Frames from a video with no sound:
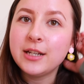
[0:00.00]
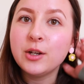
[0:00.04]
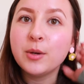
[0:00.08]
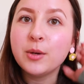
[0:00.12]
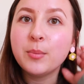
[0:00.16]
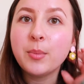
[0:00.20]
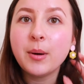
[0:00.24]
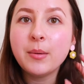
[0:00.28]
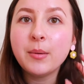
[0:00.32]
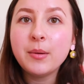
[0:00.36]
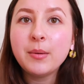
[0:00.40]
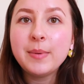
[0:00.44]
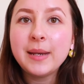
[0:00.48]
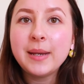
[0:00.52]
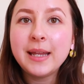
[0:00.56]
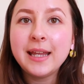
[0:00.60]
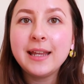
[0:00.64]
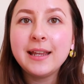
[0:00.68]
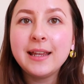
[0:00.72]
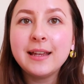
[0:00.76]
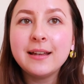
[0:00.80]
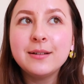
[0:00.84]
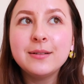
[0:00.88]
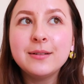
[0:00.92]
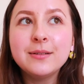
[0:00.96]
you
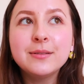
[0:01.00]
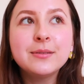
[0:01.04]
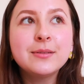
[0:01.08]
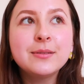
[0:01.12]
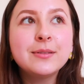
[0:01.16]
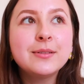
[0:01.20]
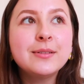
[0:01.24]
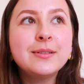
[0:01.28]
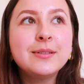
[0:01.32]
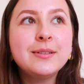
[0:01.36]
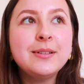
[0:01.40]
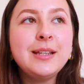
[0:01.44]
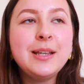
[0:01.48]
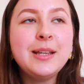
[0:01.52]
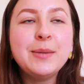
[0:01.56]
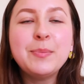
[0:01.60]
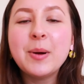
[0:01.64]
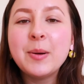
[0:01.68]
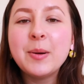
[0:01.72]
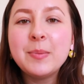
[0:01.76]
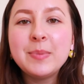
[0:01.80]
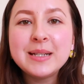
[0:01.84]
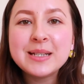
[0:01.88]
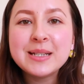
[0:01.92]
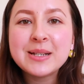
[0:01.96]

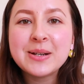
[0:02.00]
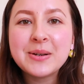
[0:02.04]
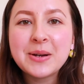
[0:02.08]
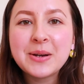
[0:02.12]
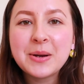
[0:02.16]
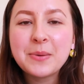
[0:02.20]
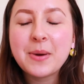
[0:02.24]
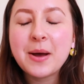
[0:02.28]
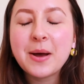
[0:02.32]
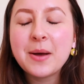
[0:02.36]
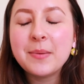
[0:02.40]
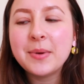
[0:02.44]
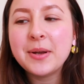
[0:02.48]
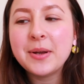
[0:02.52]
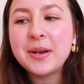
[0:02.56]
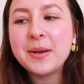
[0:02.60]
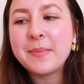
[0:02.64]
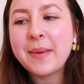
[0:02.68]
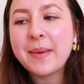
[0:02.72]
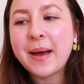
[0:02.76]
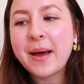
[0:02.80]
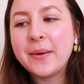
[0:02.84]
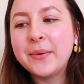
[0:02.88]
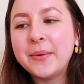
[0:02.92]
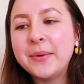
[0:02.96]
probably don't know what I'm on
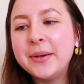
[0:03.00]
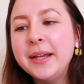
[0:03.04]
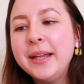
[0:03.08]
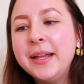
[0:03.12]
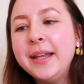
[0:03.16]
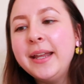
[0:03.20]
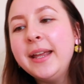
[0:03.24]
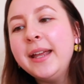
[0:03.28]
about,